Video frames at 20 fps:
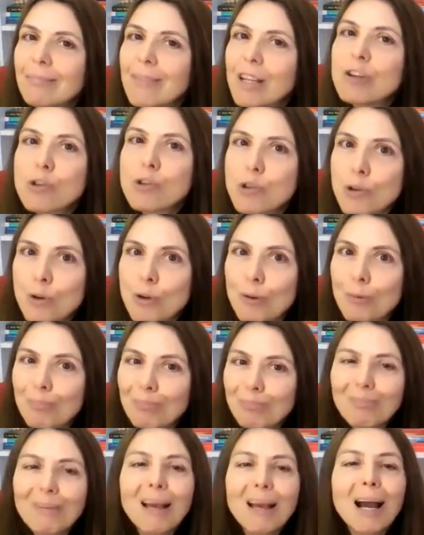So,
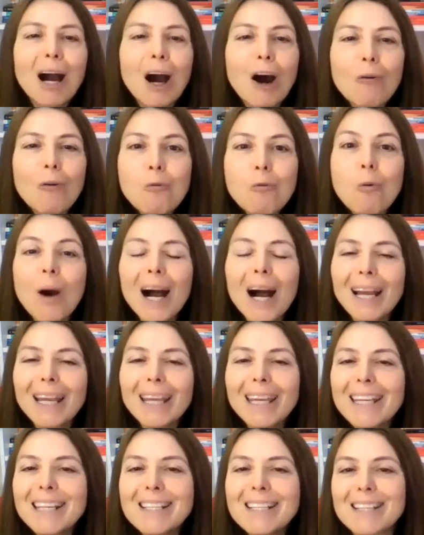
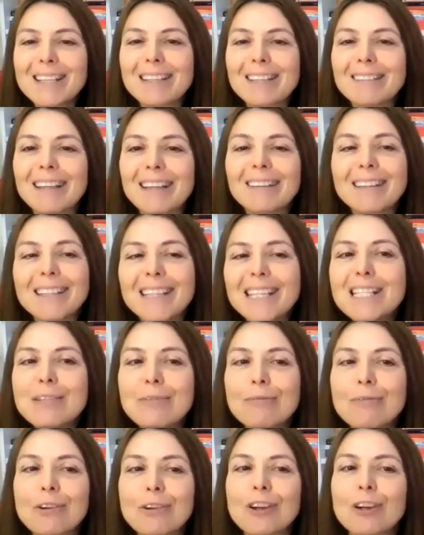why is it that these
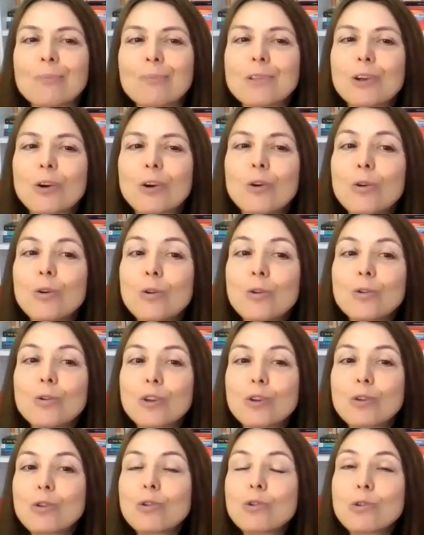verbs cause
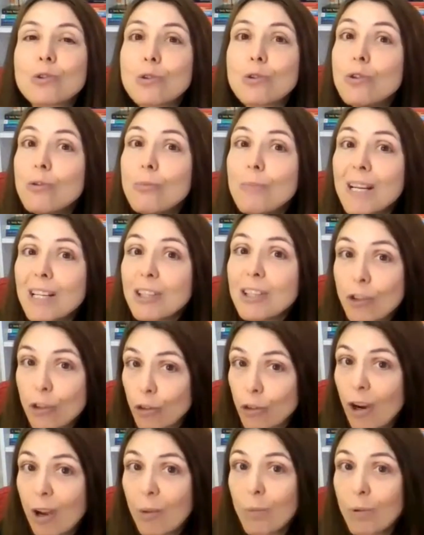so much
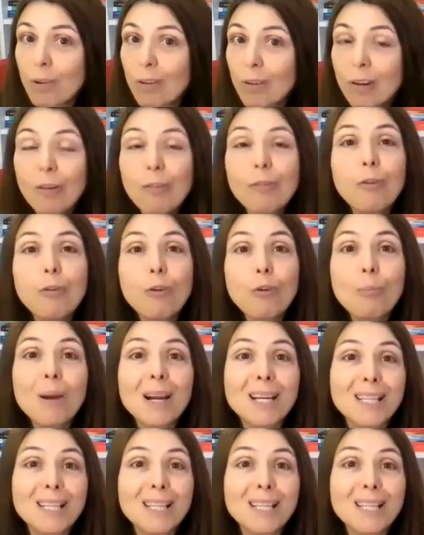trouble for my